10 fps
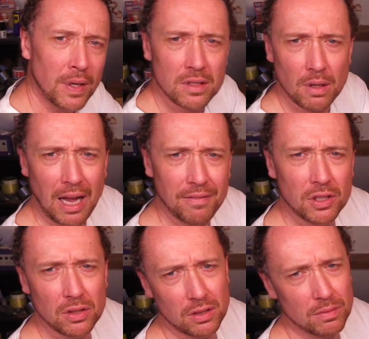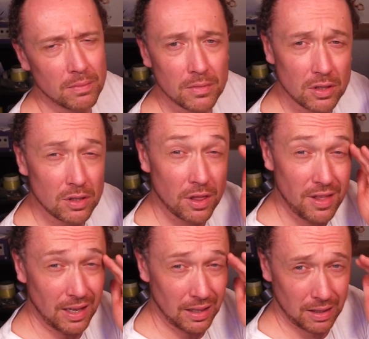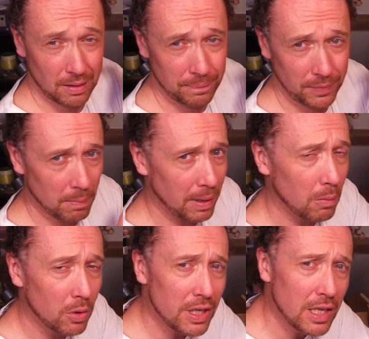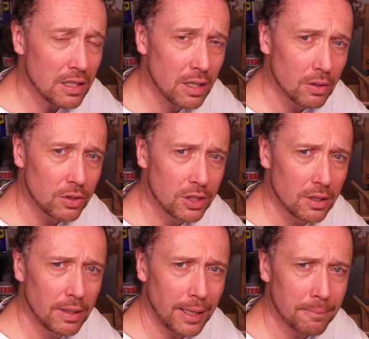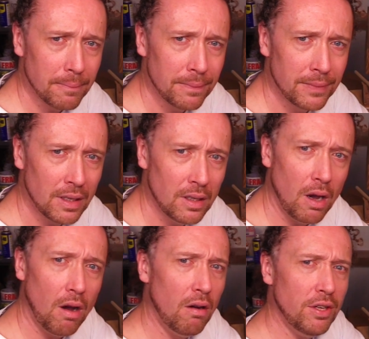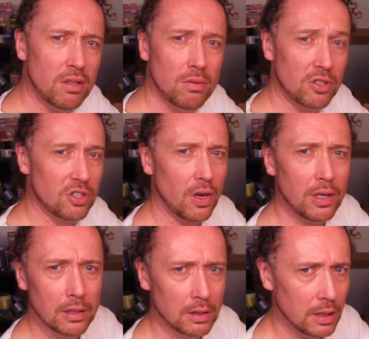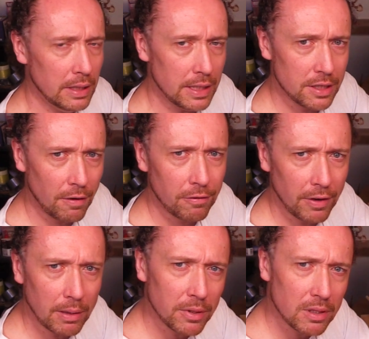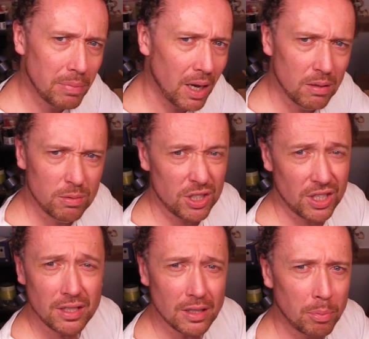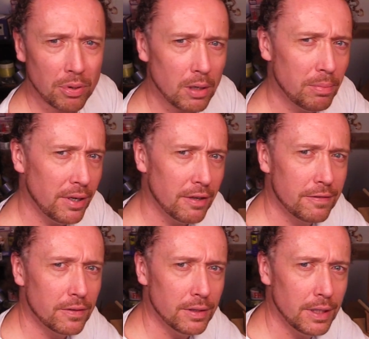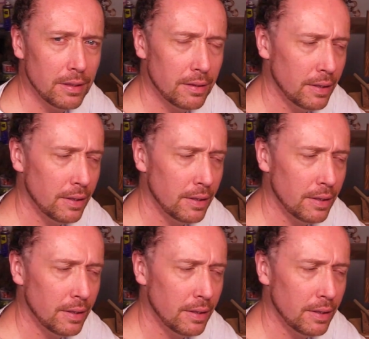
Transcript: So have a good think about what it is that you're doing. Are you silently suffering with a bow which isn't appropriate for you?